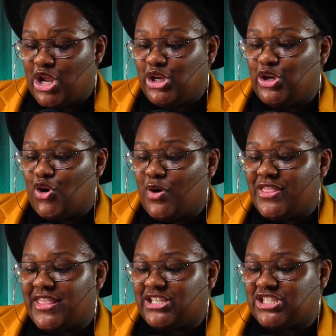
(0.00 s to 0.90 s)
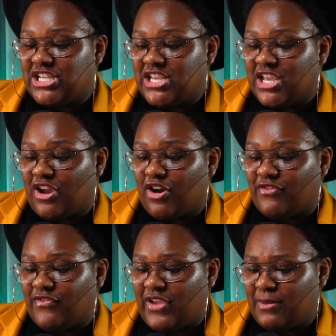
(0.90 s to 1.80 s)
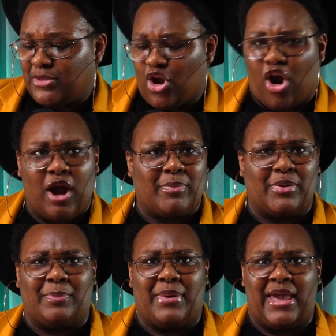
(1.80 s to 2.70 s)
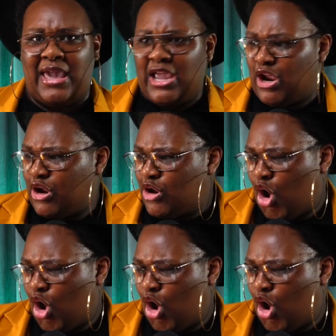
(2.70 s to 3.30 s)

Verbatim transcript: knowing that she and her family are prepared.